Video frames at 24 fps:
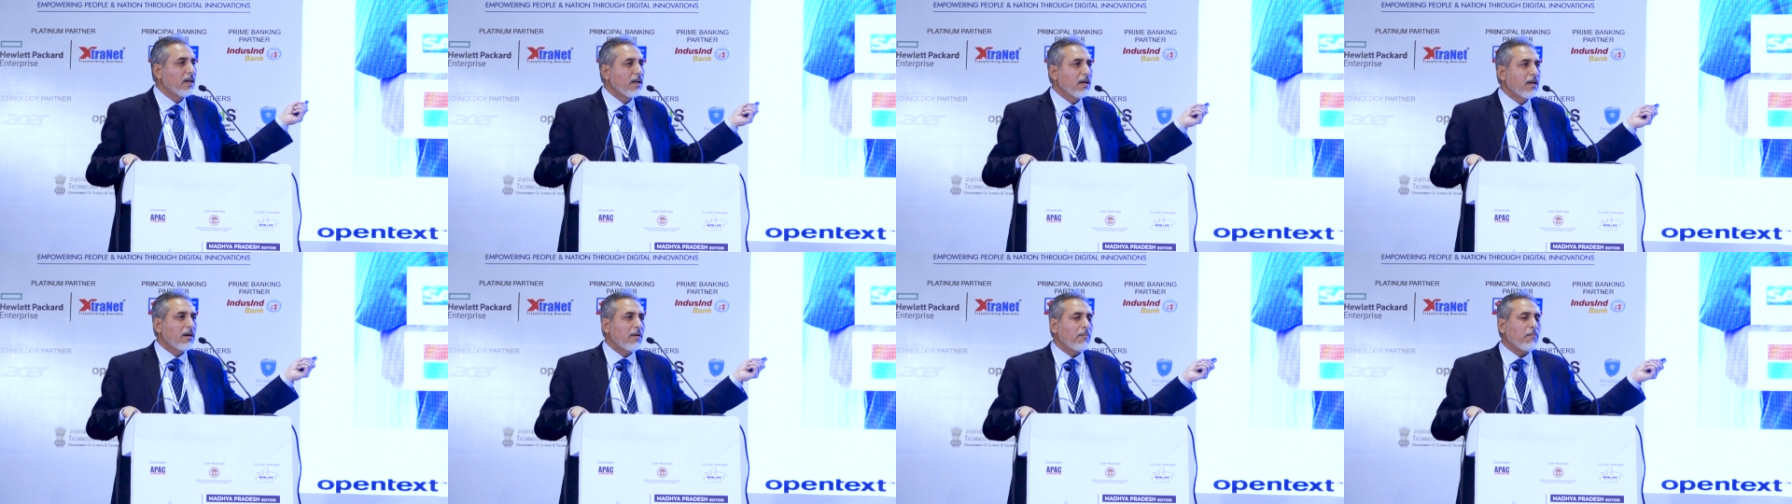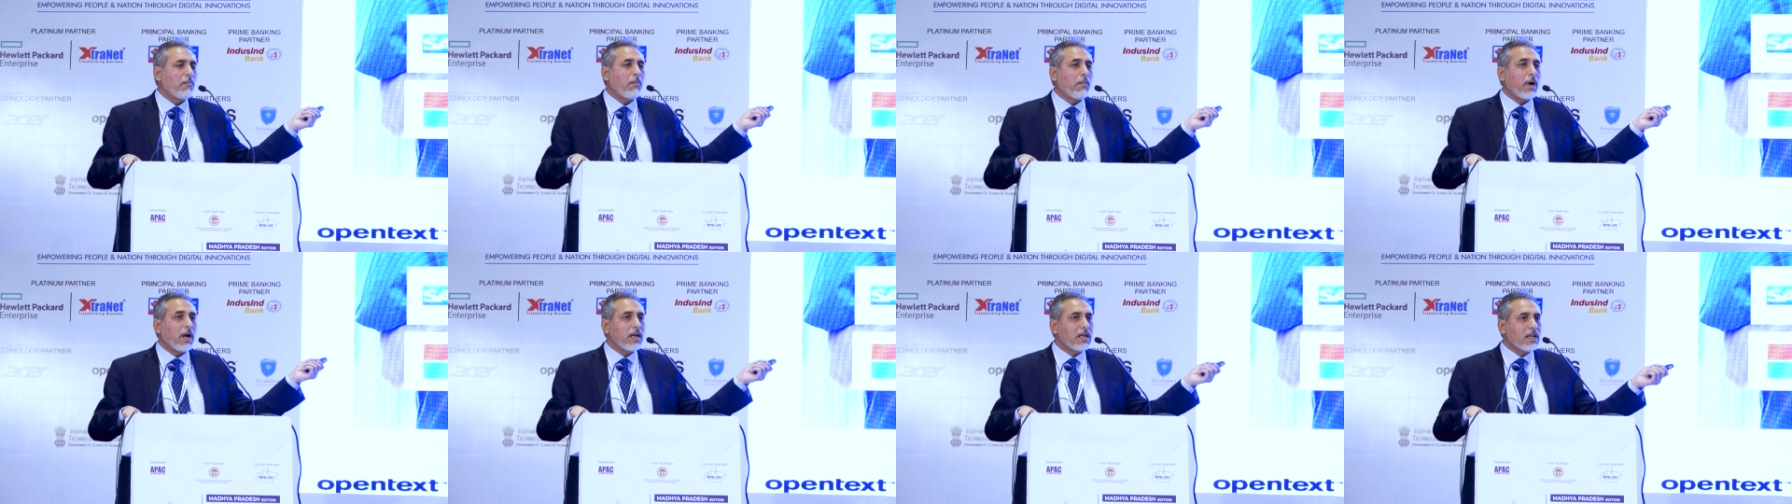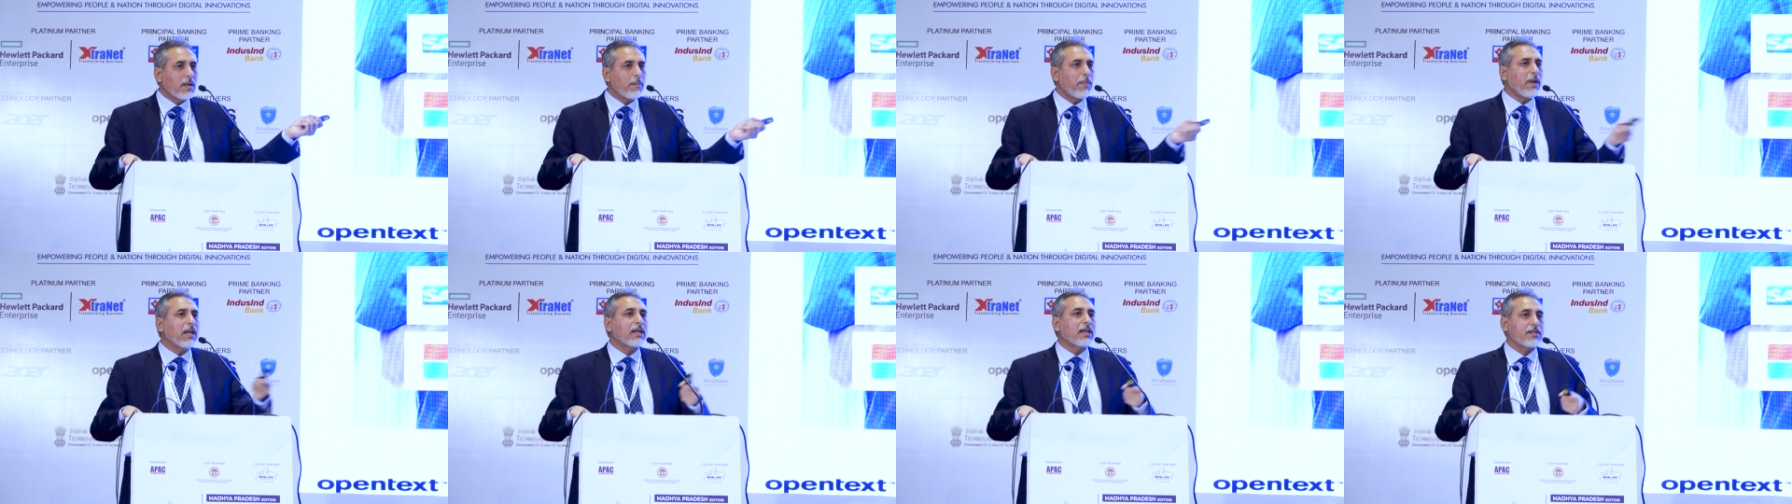
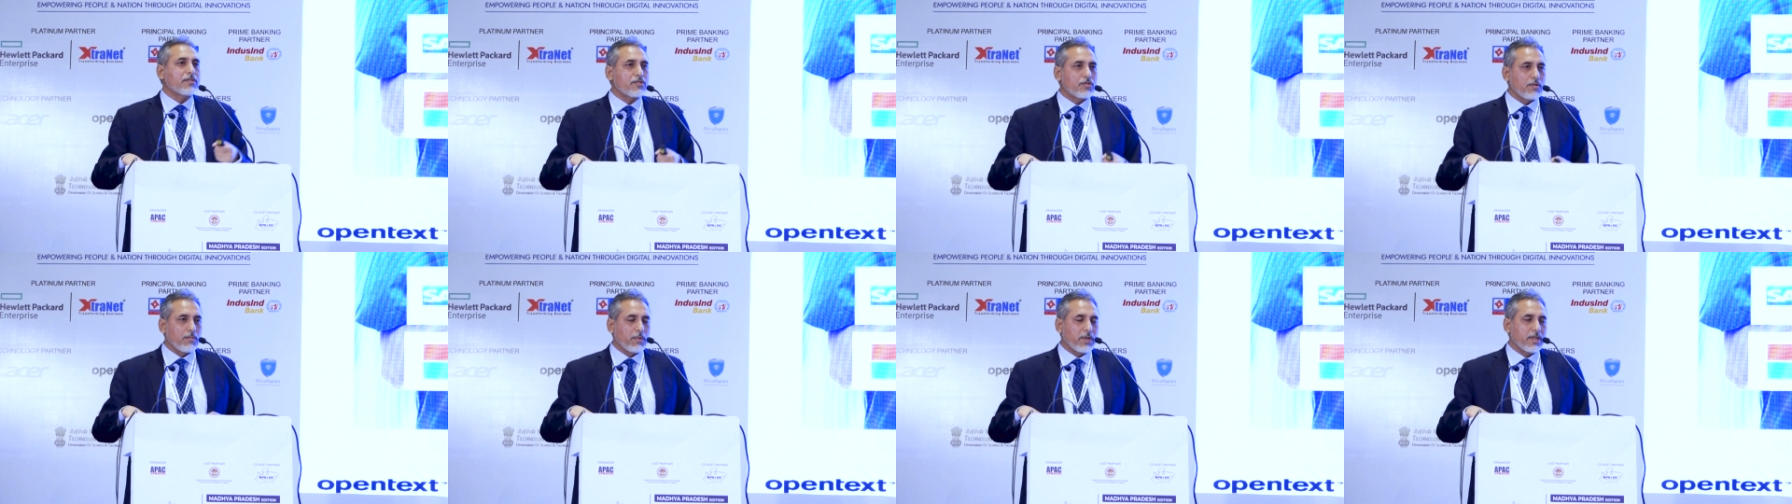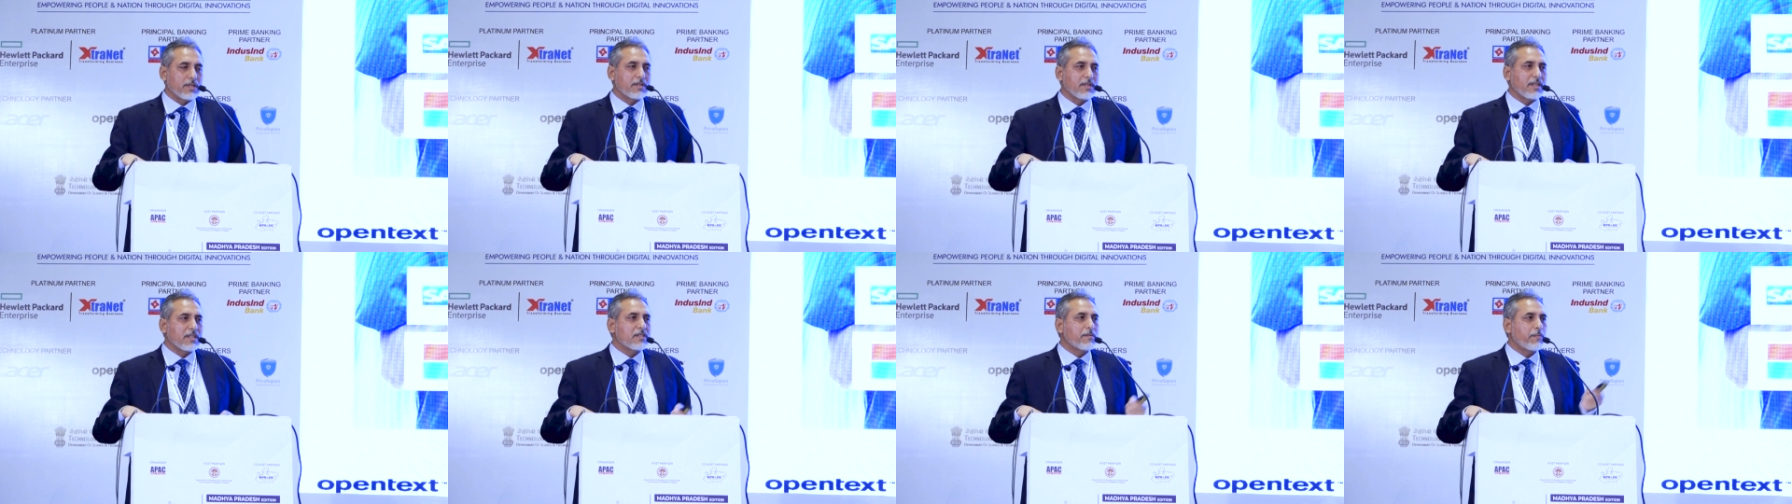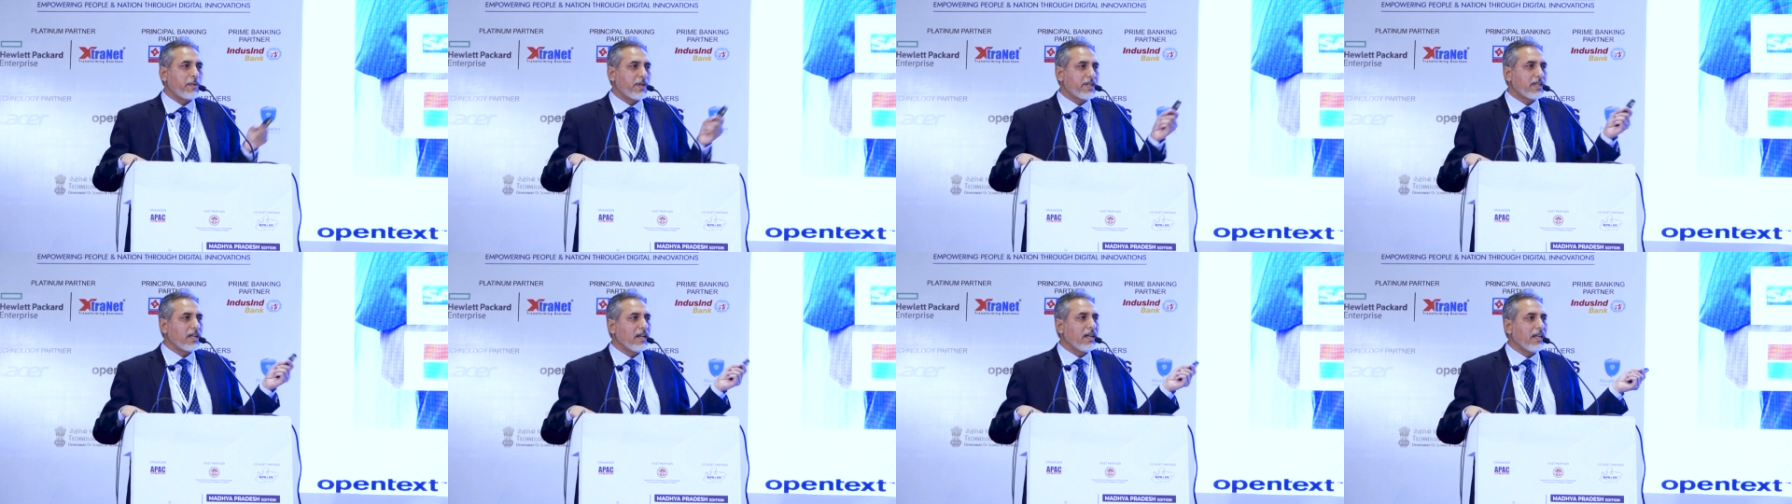multiple customers and
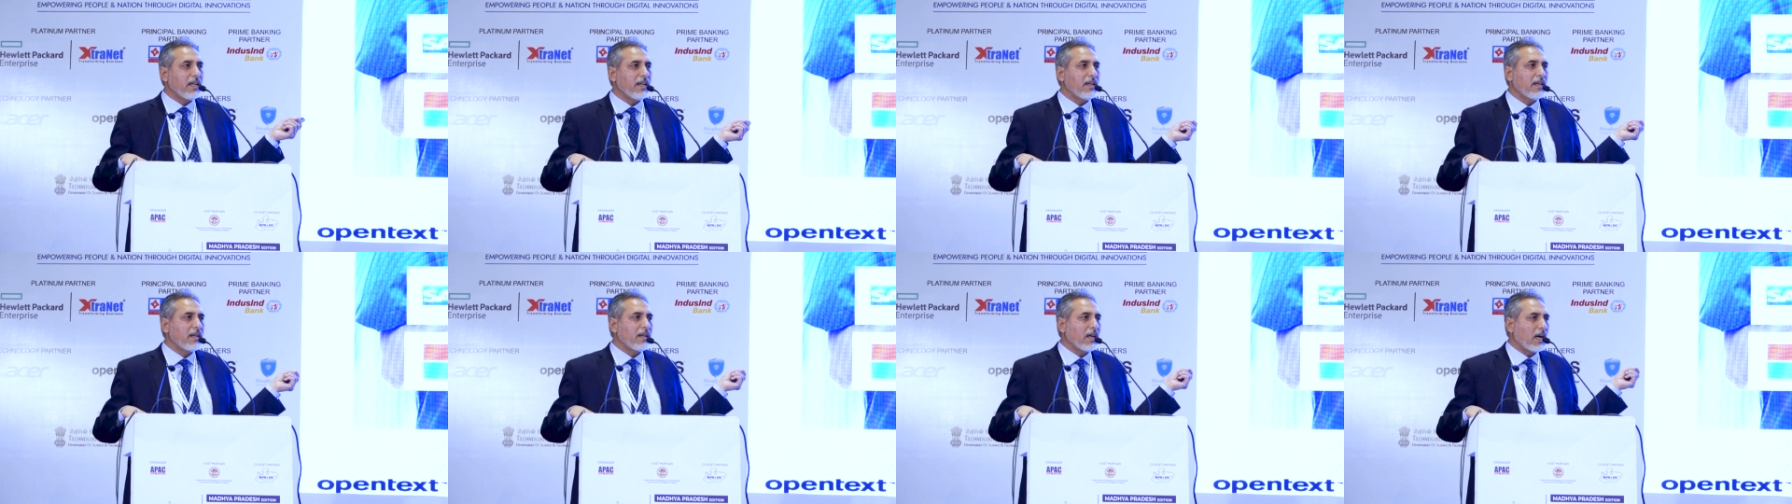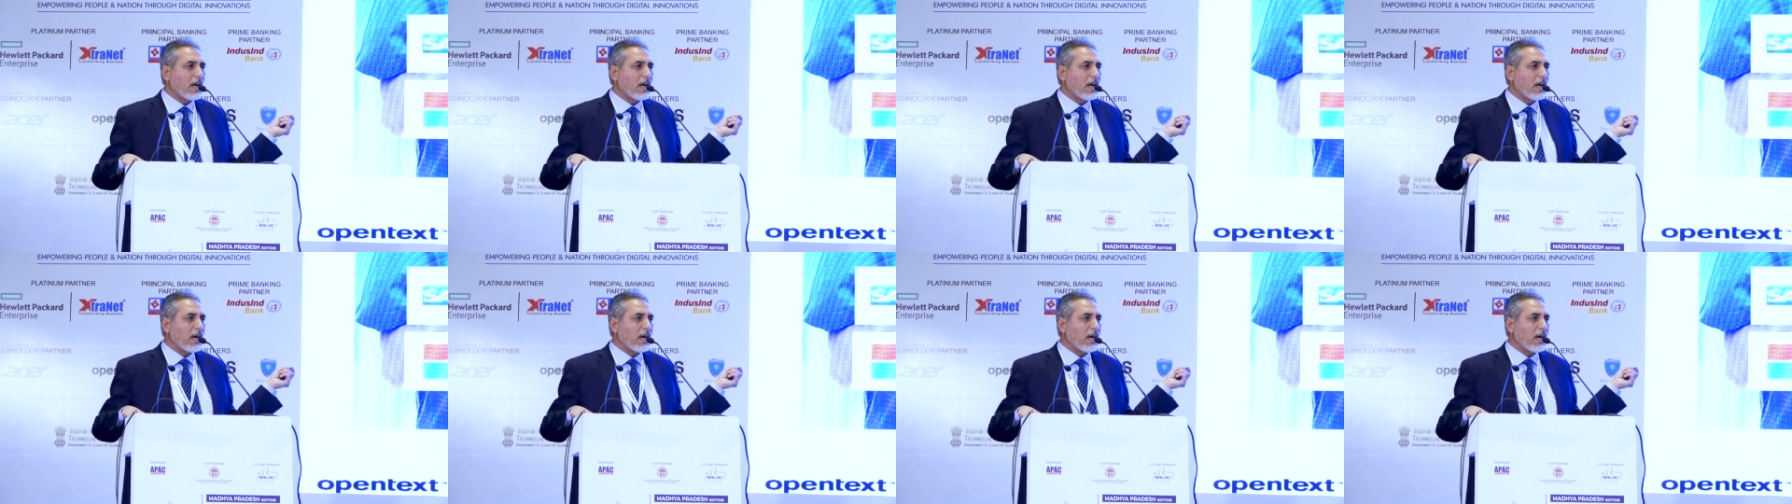especially